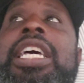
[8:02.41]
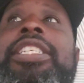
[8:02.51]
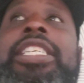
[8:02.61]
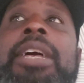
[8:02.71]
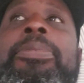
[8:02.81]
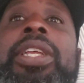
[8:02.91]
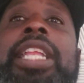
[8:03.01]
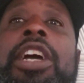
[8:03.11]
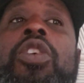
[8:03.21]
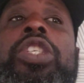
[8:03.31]

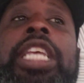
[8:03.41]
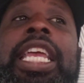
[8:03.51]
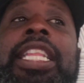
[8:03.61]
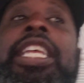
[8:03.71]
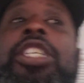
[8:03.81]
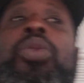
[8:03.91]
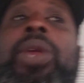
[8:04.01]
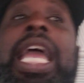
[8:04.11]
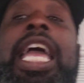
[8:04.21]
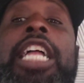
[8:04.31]
something else in this
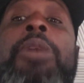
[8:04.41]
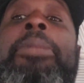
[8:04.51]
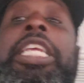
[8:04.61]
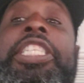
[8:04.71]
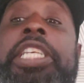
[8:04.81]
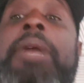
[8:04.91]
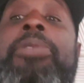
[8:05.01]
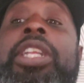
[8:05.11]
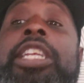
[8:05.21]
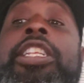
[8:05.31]
reality. It'll be
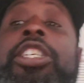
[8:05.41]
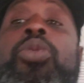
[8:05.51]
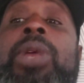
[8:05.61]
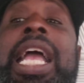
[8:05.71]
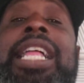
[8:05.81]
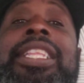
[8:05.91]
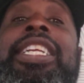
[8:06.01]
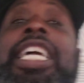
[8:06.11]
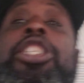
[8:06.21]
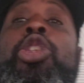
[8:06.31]
something in this reality
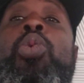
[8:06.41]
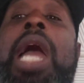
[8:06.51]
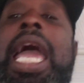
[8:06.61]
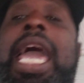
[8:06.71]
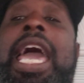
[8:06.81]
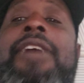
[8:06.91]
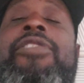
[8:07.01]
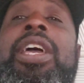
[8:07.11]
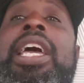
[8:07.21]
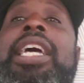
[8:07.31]
that you have
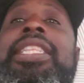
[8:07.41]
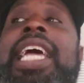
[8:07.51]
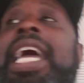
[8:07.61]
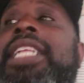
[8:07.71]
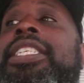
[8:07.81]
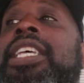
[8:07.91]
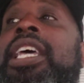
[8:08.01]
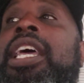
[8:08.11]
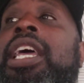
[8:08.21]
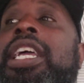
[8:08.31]
that's
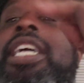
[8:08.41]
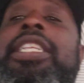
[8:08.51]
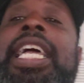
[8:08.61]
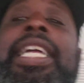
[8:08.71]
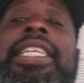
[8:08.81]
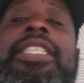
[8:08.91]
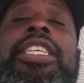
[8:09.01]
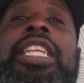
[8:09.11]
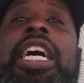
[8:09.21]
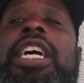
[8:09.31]
connected
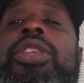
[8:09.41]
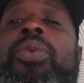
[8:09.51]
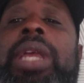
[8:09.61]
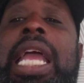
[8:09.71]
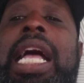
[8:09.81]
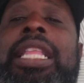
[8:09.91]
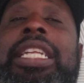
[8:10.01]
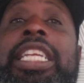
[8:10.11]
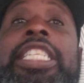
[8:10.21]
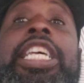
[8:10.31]
to the other
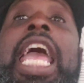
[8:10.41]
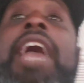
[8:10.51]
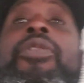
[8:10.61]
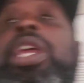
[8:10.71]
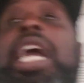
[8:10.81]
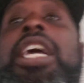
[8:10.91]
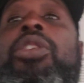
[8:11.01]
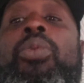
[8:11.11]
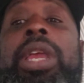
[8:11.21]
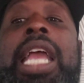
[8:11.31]
reality, to every
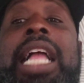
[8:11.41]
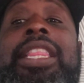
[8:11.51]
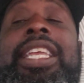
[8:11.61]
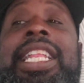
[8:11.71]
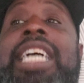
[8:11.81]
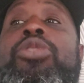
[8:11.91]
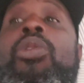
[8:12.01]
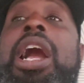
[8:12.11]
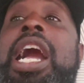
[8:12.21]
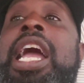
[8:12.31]
other reality. That's
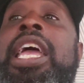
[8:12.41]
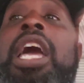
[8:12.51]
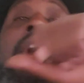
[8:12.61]
why